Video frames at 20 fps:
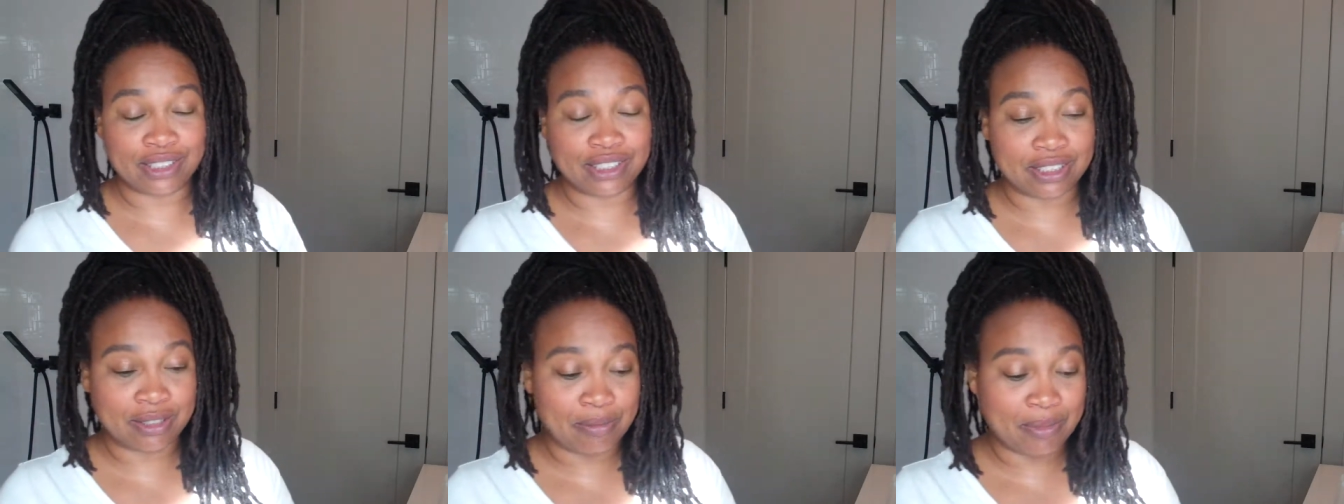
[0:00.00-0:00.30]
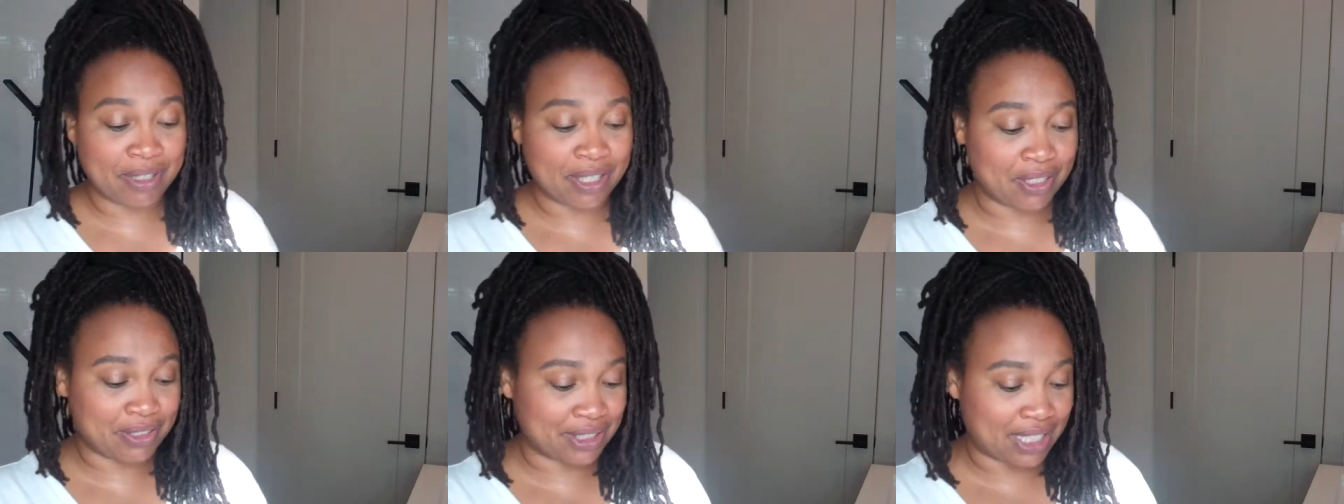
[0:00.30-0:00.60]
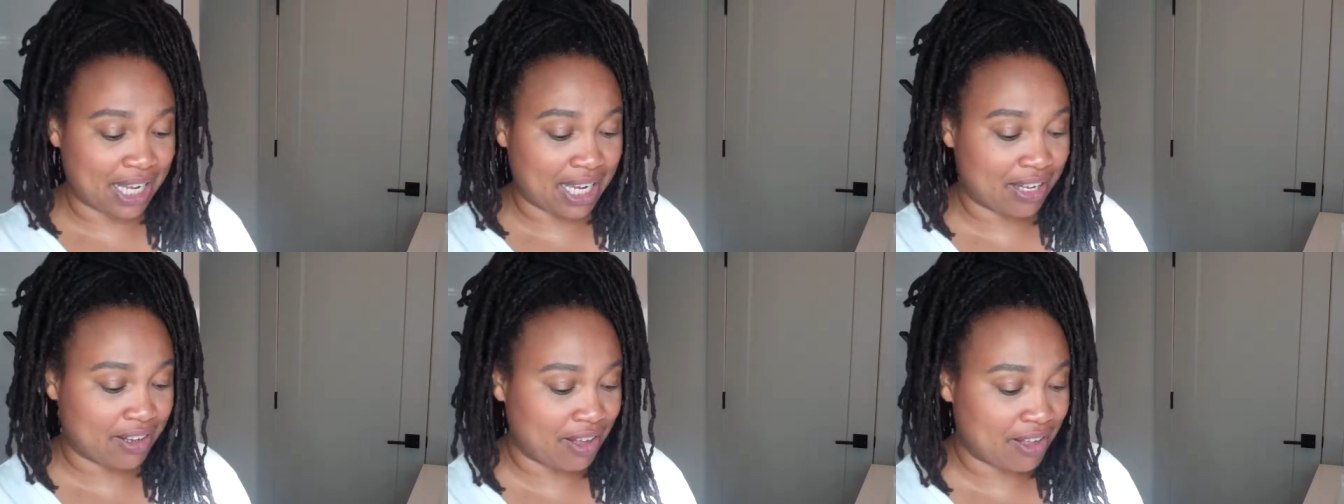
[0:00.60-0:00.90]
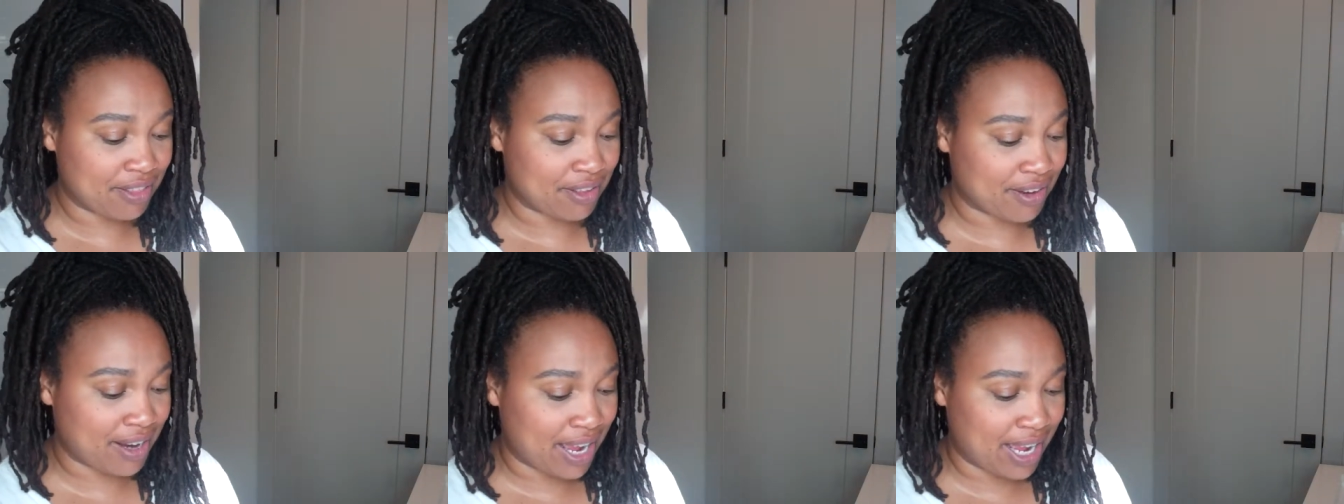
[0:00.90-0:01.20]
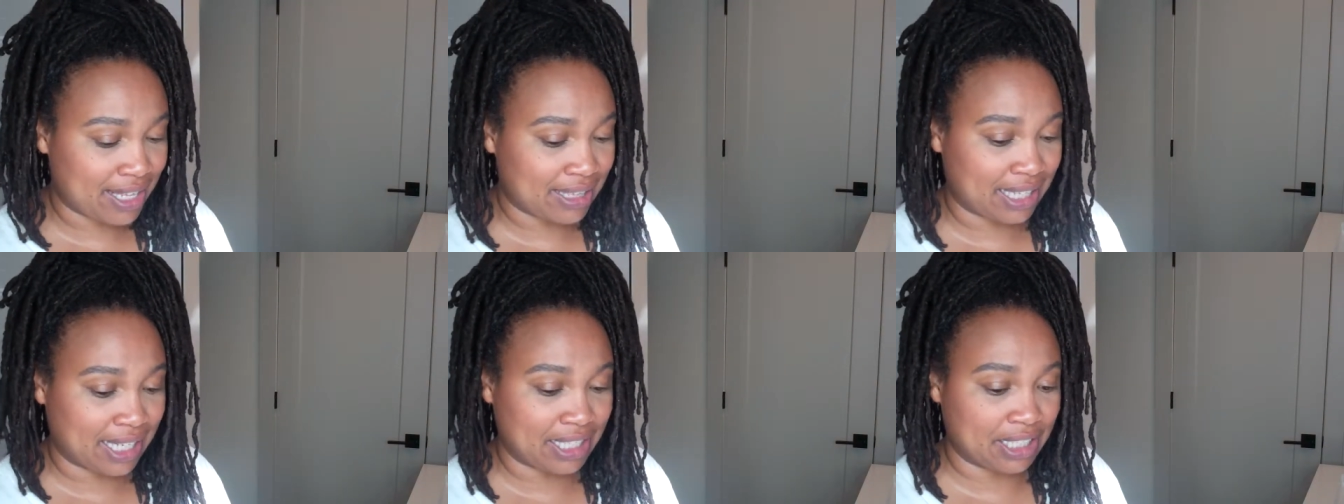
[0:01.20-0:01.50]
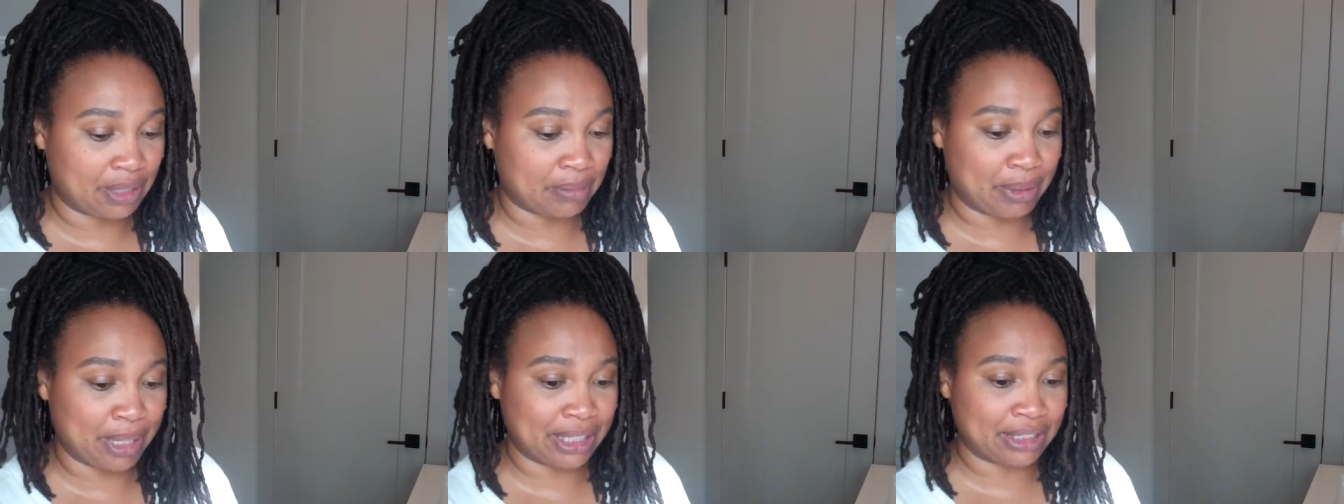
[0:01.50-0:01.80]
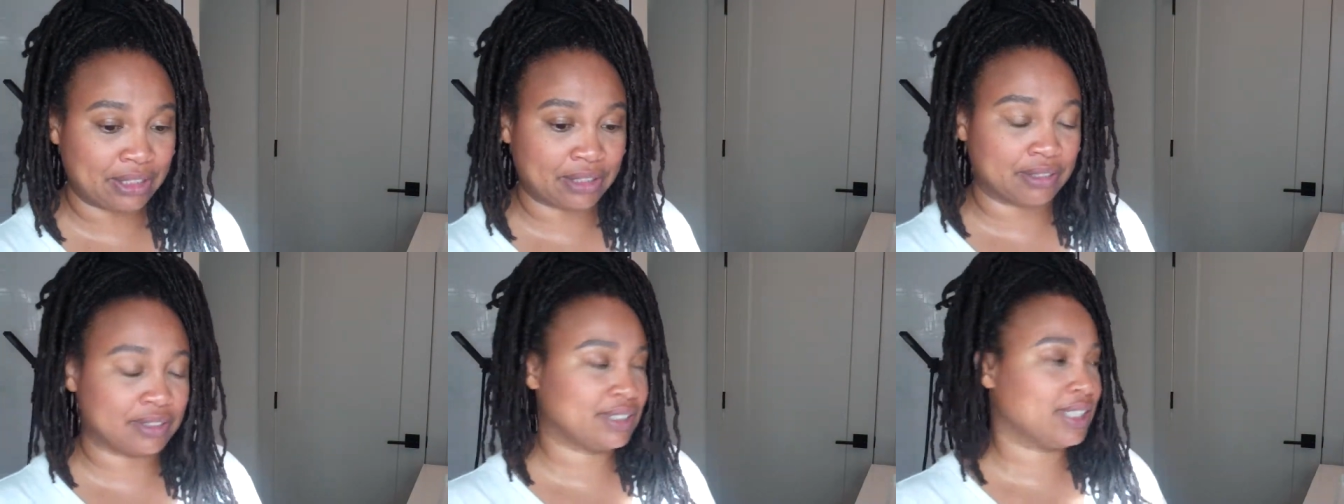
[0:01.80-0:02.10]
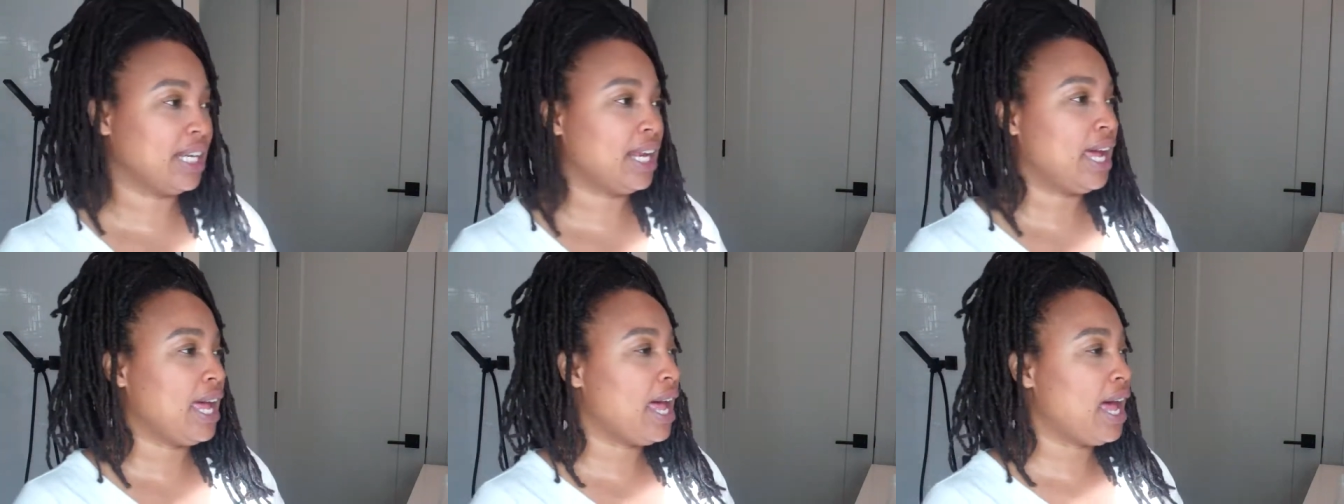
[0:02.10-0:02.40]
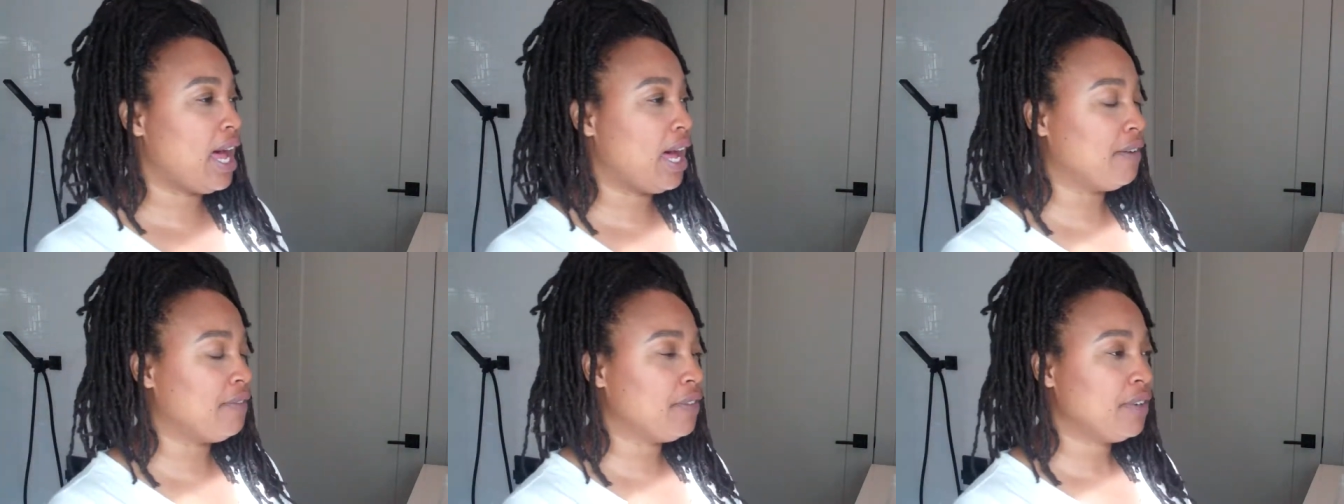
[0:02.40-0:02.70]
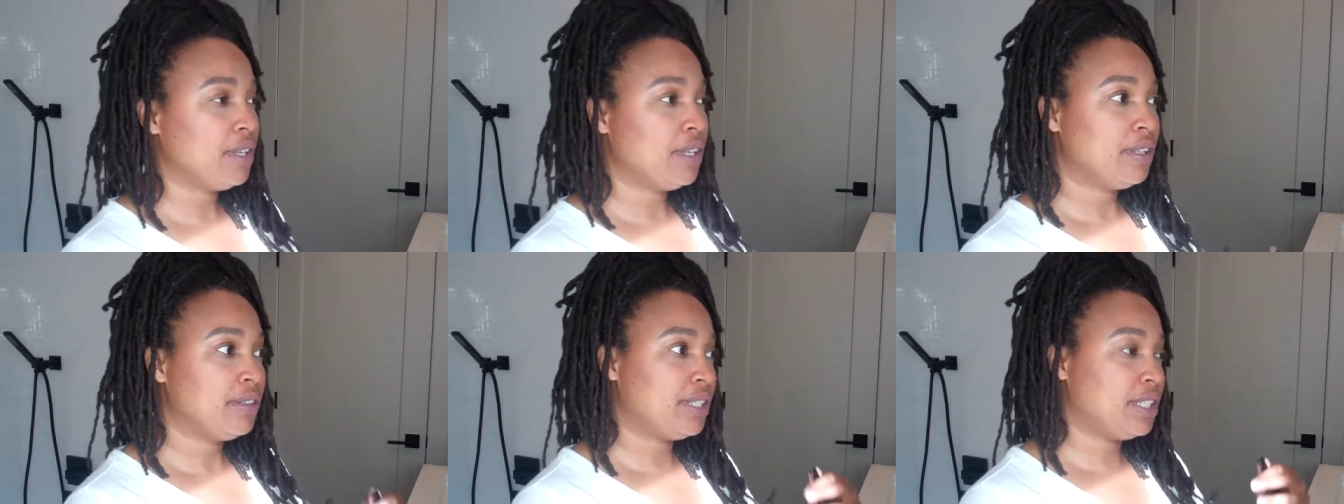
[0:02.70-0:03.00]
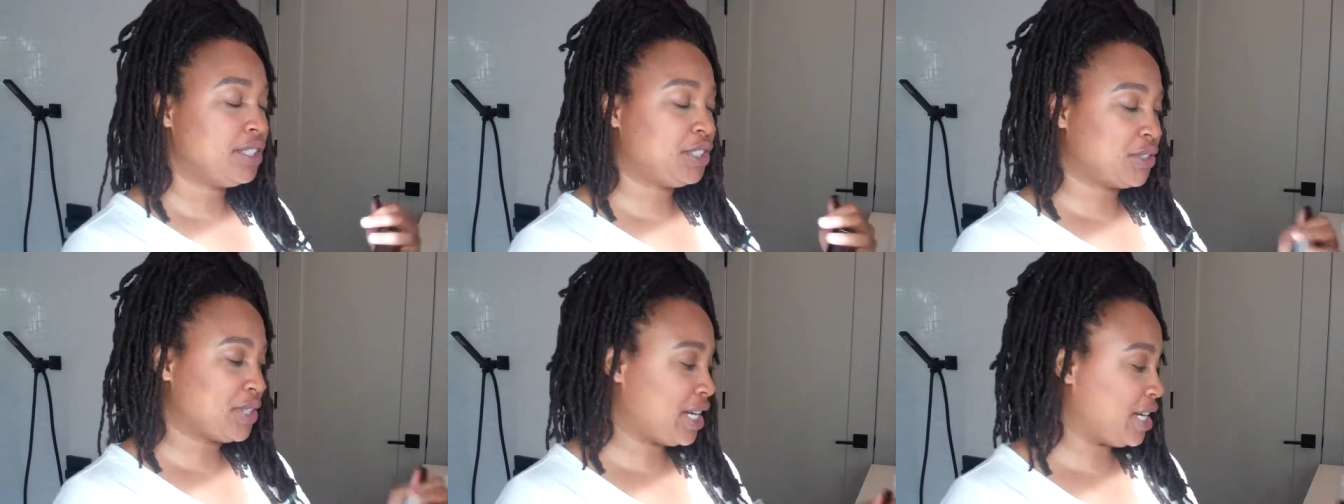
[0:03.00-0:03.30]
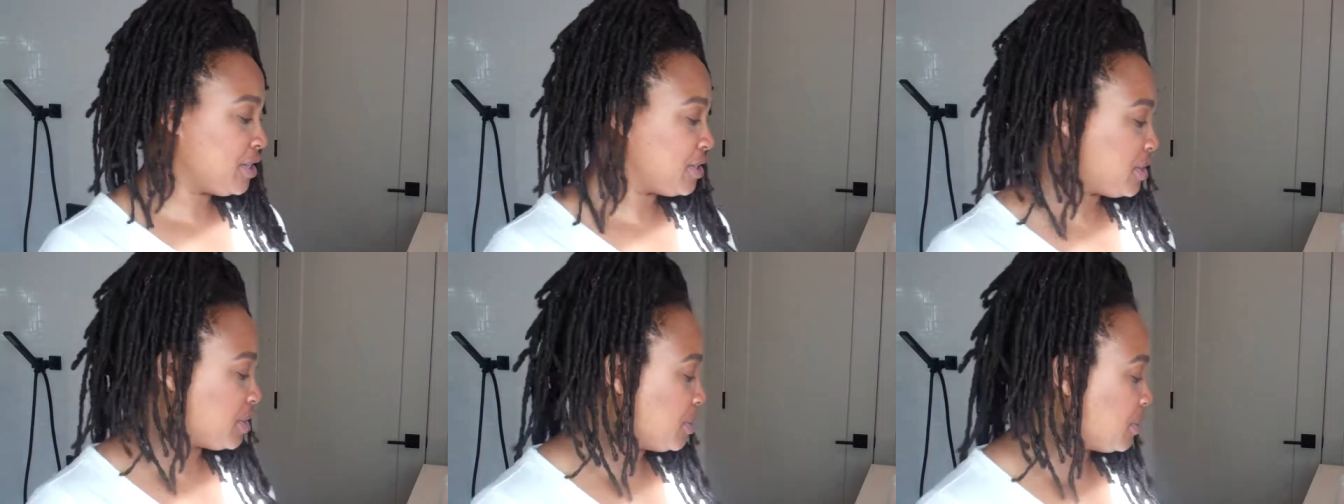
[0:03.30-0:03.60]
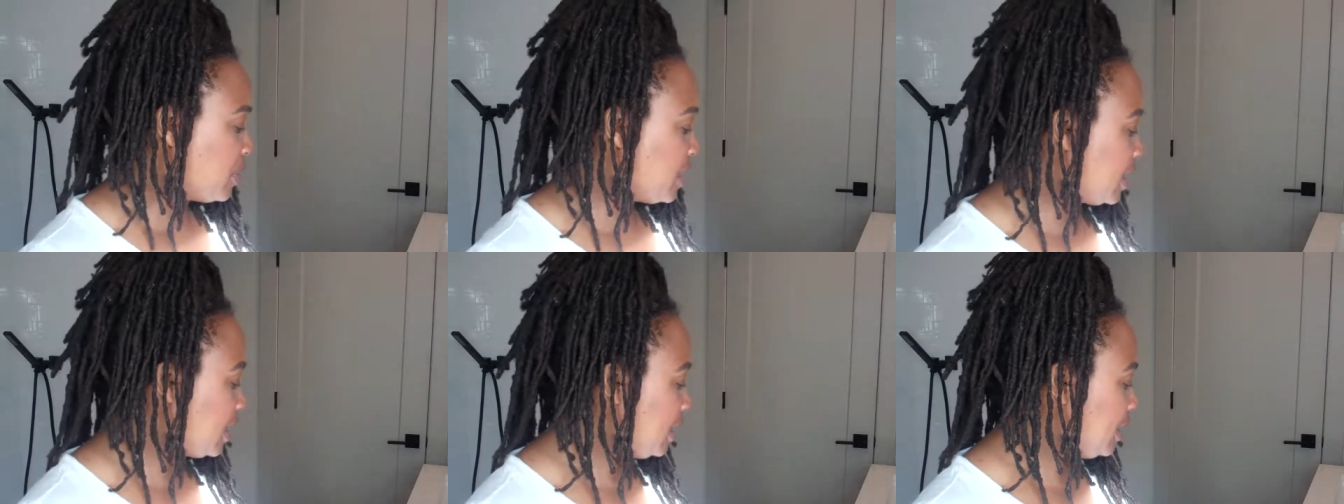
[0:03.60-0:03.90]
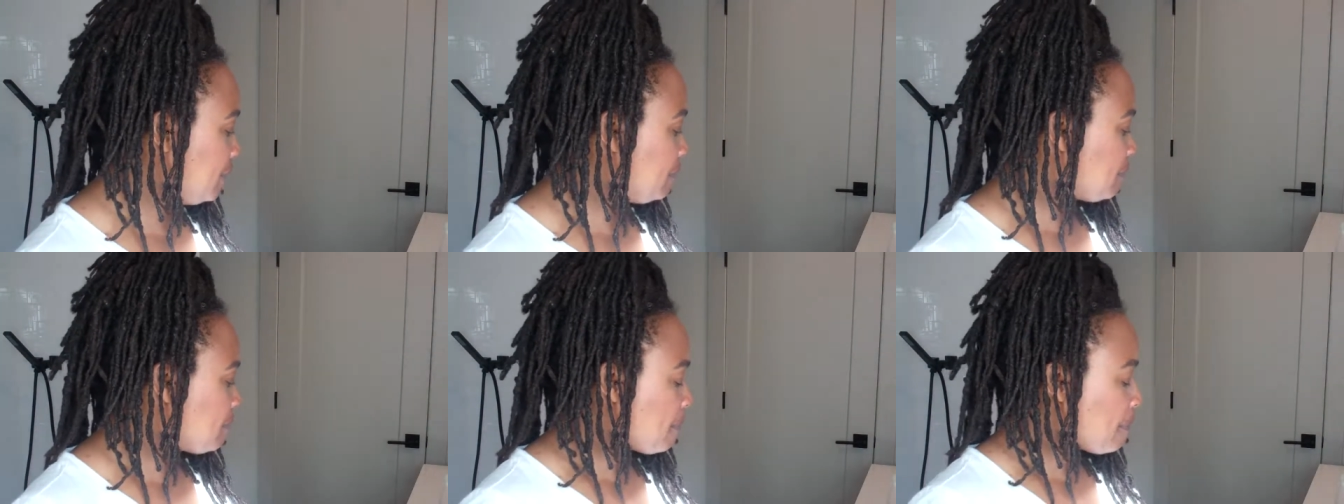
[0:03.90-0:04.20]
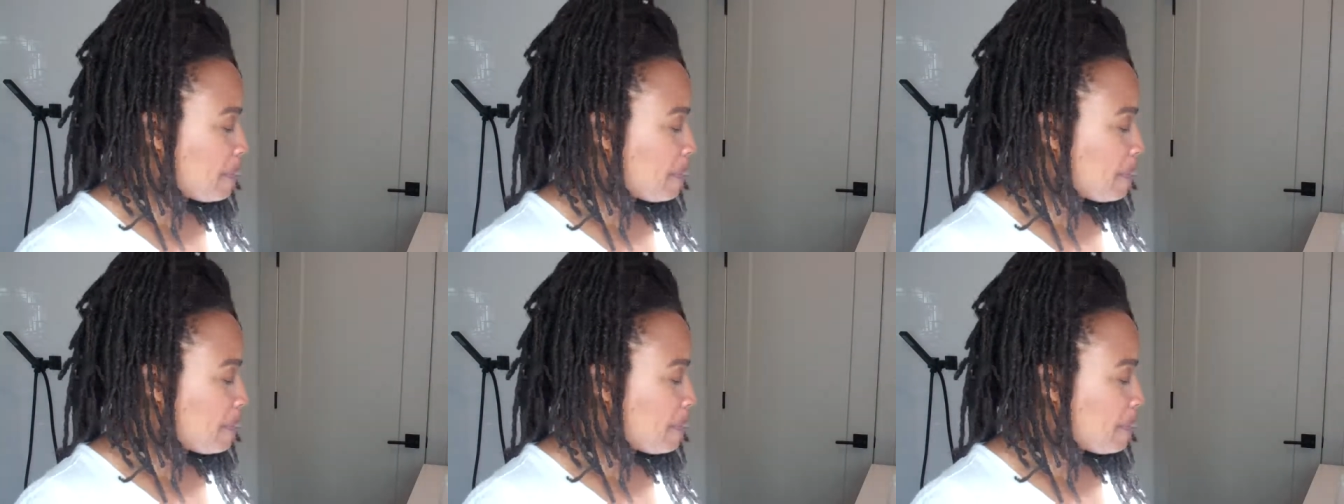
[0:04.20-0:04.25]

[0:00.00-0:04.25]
Some of those other eyeliner pencils that I have, they dry so quickly.